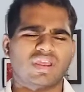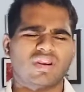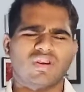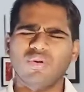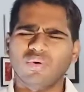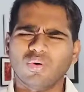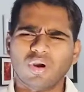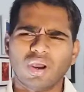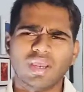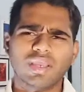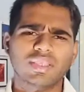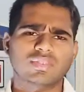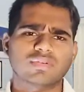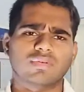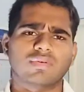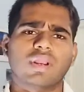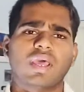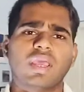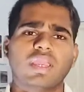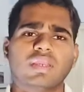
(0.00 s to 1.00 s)
low
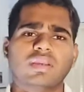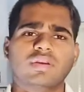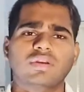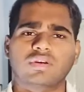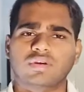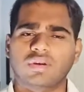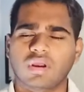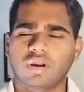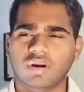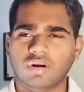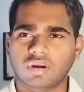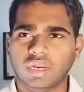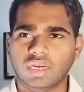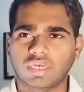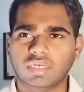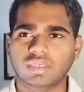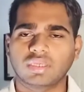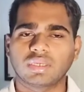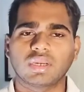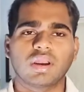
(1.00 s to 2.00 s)
ISO like
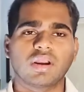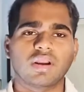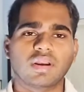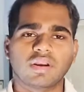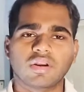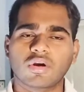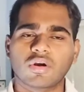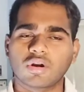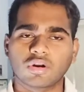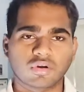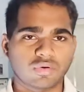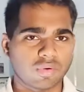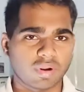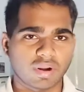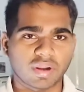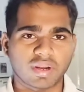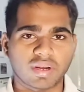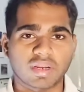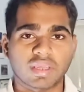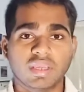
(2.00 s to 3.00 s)
80, 100 or
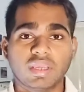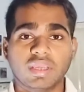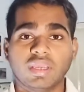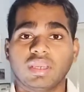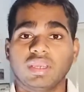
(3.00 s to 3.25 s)
200.